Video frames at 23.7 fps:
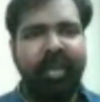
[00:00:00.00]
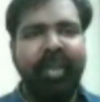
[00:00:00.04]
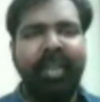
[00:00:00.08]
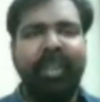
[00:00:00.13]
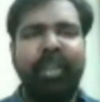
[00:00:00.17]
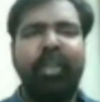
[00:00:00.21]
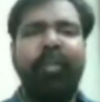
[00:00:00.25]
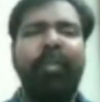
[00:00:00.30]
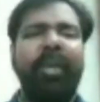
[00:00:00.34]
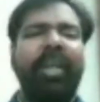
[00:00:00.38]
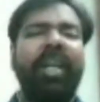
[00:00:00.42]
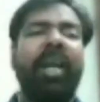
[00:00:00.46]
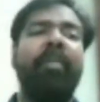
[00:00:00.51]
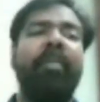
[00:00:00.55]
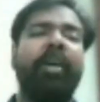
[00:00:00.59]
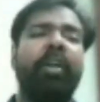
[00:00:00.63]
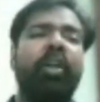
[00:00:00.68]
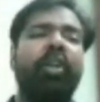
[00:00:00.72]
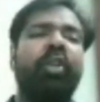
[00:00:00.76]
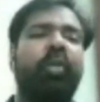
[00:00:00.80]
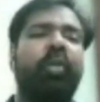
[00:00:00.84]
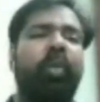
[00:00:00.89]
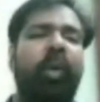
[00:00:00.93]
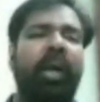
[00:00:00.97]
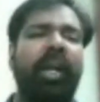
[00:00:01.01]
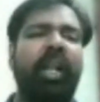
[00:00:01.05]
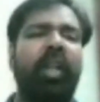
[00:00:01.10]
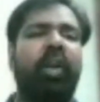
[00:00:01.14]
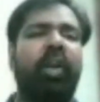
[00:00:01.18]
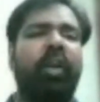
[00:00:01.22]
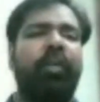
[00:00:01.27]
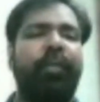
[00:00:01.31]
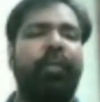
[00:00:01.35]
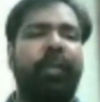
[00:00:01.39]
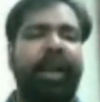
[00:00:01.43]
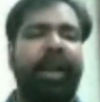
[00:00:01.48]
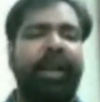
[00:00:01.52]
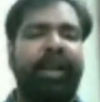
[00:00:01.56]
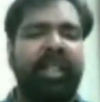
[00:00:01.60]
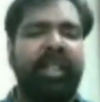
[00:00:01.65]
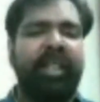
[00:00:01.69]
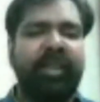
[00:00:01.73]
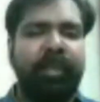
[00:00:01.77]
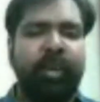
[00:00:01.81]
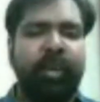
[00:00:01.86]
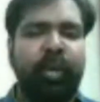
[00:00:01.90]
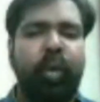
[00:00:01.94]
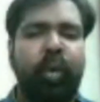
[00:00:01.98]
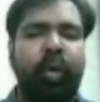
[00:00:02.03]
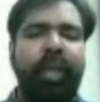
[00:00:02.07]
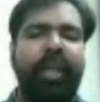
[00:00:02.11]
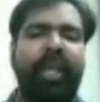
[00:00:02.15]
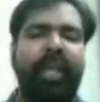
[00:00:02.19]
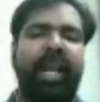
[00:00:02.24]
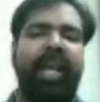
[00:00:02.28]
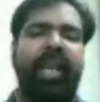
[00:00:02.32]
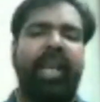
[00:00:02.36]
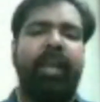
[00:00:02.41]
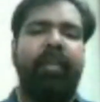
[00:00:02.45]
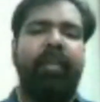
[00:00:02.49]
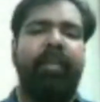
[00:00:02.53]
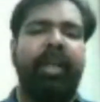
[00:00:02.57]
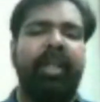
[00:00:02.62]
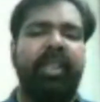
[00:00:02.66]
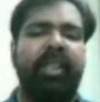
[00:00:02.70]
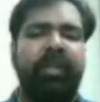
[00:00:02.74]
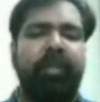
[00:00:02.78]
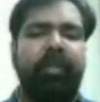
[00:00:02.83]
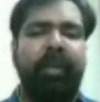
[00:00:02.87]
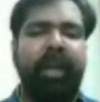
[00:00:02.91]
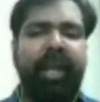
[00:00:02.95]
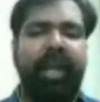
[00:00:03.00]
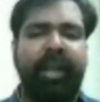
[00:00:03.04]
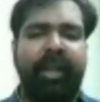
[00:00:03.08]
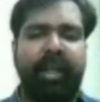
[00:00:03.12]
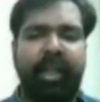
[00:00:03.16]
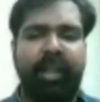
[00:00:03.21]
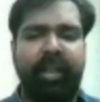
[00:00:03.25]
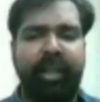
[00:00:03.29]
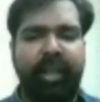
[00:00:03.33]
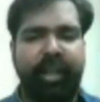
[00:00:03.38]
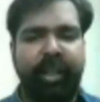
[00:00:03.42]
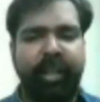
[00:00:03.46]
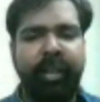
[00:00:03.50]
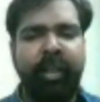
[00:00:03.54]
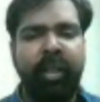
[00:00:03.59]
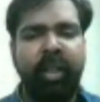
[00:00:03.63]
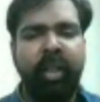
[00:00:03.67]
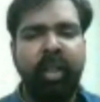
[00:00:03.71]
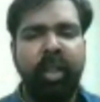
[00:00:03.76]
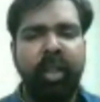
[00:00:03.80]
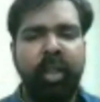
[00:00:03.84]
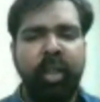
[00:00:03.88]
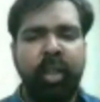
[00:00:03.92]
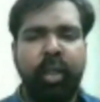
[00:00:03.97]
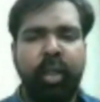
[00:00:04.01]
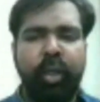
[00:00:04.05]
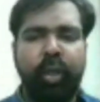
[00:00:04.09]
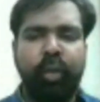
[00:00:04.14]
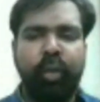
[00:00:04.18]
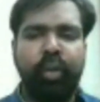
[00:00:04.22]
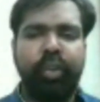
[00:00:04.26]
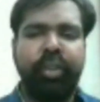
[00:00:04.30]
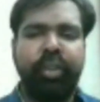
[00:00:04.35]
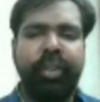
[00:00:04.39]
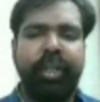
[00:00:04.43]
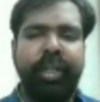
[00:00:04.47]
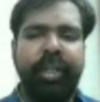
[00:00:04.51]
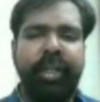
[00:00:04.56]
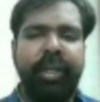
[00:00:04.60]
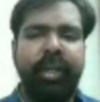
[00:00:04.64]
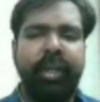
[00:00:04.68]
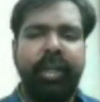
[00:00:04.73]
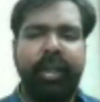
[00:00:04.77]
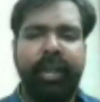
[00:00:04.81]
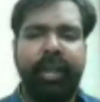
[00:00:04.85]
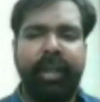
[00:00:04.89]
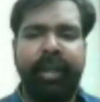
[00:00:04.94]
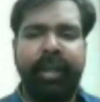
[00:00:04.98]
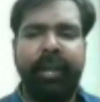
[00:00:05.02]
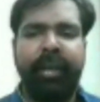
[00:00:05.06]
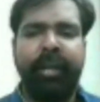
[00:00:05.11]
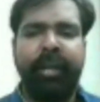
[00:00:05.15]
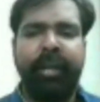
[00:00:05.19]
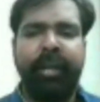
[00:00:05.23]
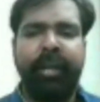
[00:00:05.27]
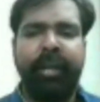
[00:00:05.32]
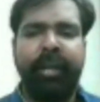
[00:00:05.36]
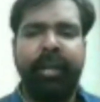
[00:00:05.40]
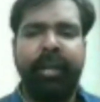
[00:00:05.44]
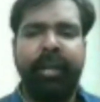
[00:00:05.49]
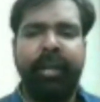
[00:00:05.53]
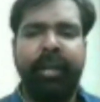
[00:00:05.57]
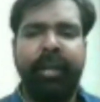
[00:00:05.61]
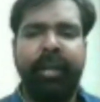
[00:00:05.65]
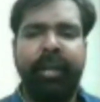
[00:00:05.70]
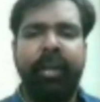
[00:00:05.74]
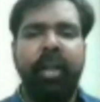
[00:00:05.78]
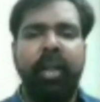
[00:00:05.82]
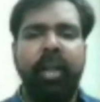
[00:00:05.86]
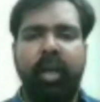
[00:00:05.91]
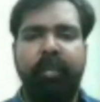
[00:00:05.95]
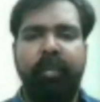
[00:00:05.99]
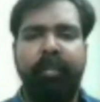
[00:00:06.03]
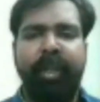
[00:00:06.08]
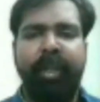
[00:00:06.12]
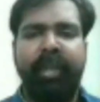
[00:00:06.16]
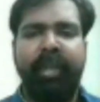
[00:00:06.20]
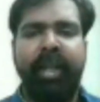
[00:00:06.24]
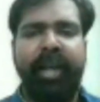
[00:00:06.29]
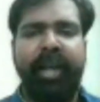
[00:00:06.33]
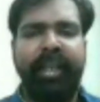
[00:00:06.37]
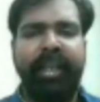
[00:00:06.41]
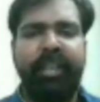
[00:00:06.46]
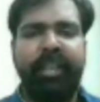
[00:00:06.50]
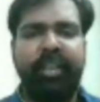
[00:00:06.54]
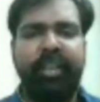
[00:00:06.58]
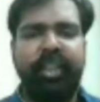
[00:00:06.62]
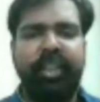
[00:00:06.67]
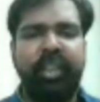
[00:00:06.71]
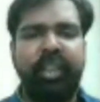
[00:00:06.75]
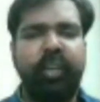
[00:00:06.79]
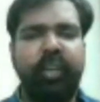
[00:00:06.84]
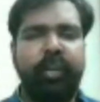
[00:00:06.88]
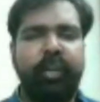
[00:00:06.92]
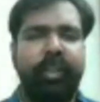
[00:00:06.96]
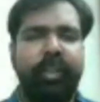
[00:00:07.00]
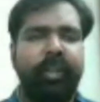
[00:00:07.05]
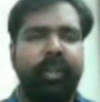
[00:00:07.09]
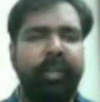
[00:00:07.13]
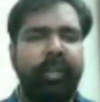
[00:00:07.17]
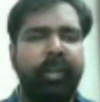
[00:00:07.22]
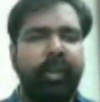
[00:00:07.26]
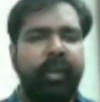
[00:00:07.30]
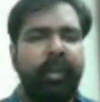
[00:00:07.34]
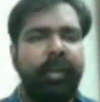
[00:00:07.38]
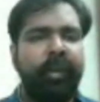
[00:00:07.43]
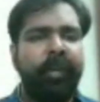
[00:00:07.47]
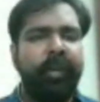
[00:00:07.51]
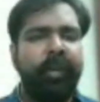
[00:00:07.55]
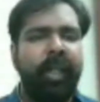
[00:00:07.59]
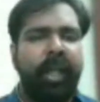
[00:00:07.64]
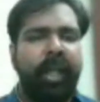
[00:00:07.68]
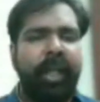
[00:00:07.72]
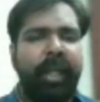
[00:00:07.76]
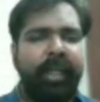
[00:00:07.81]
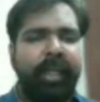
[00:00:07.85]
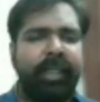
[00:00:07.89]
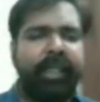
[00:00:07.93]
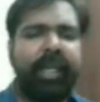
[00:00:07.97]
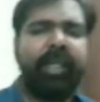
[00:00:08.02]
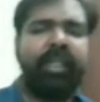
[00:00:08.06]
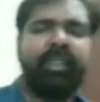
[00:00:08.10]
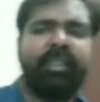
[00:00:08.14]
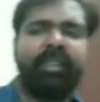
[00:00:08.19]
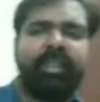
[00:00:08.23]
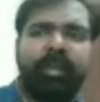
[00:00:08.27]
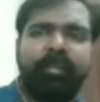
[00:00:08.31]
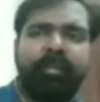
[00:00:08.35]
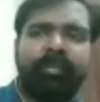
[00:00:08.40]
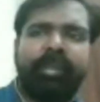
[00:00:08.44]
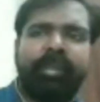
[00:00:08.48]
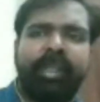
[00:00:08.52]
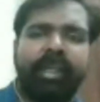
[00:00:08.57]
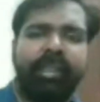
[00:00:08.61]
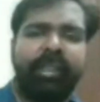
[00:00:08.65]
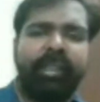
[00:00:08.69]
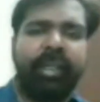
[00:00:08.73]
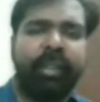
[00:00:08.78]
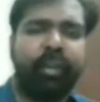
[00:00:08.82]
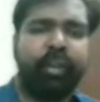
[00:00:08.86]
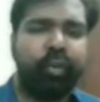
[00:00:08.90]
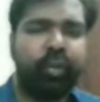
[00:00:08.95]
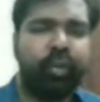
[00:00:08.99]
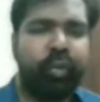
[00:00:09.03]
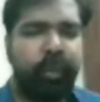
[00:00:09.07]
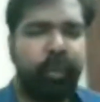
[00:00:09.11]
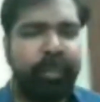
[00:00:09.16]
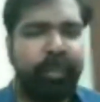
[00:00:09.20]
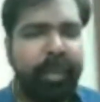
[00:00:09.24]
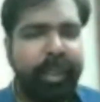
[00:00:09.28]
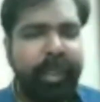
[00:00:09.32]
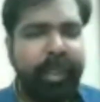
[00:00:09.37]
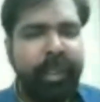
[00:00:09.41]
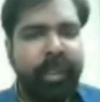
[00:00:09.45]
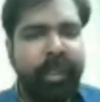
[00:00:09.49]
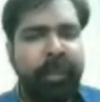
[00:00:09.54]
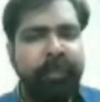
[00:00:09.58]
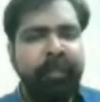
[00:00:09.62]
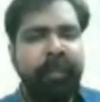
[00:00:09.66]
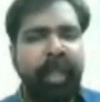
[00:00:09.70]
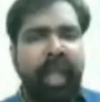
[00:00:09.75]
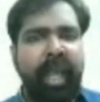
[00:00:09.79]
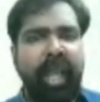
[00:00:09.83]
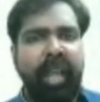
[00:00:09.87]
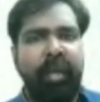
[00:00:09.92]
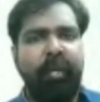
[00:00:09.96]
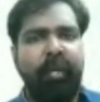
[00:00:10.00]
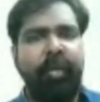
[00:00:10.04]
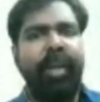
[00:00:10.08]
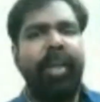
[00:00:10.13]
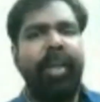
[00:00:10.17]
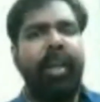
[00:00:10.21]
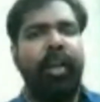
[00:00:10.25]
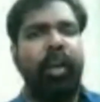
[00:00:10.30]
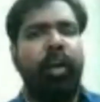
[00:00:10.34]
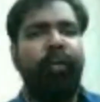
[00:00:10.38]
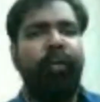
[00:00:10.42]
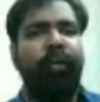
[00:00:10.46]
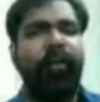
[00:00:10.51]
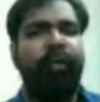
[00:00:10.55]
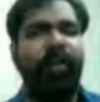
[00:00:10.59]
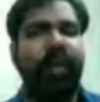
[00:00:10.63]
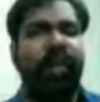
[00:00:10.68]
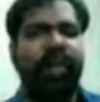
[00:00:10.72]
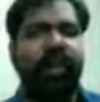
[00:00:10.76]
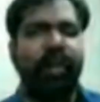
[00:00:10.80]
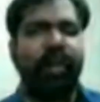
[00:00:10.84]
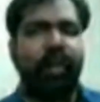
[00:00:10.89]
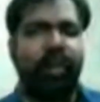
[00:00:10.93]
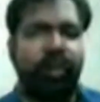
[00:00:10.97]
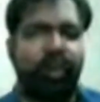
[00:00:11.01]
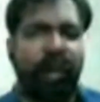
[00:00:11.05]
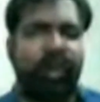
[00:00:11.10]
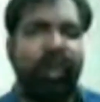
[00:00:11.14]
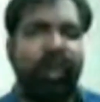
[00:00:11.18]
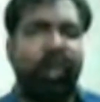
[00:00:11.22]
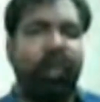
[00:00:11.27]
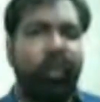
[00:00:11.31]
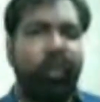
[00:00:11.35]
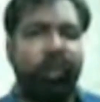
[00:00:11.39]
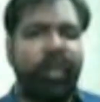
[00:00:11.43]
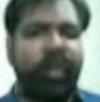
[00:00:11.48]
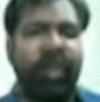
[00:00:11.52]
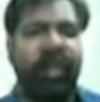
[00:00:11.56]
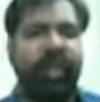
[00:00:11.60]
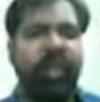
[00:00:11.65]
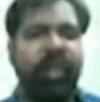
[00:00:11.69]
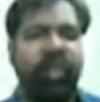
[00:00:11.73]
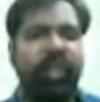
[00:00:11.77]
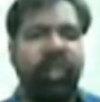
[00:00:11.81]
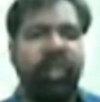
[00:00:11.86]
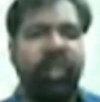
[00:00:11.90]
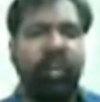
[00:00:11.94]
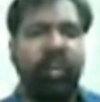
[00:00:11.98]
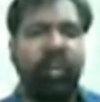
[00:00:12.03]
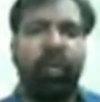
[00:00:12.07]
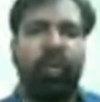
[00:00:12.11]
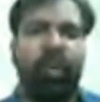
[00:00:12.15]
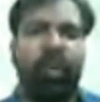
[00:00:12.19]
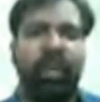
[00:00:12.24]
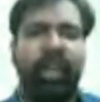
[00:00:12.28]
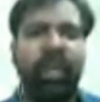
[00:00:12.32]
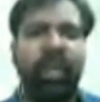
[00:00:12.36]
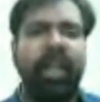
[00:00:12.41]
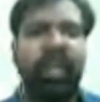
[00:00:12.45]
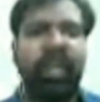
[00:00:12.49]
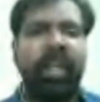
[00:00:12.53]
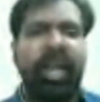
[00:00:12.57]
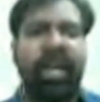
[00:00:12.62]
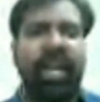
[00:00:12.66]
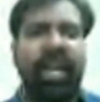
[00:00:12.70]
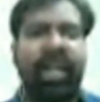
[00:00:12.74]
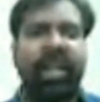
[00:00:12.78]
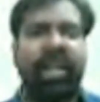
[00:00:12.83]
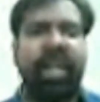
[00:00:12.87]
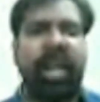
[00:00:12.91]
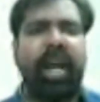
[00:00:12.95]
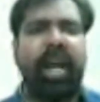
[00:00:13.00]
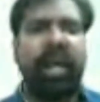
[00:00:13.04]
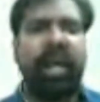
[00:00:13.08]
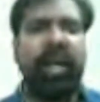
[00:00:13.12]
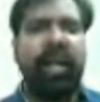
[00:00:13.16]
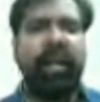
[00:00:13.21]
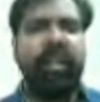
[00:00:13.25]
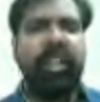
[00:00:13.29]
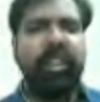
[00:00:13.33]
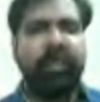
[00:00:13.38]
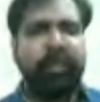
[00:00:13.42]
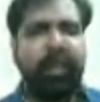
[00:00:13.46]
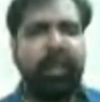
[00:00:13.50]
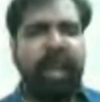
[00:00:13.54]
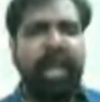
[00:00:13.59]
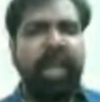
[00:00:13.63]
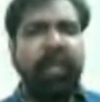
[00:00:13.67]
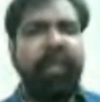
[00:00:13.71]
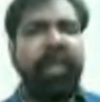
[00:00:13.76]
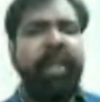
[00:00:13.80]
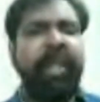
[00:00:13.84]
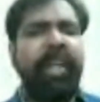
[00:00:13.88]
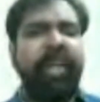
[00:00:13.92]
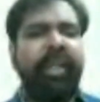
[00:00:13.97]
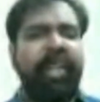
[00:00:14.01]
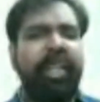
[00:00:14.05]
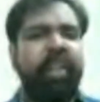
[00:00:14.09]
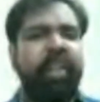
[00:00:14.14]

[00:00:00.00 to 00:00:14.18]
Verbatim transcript: So we come across quite a lot of phantasmagoric elements blended in Rushdie in uh, Midnight's Children. And that is something that you should be aware of as you try to read the novel. And despite being a teacher of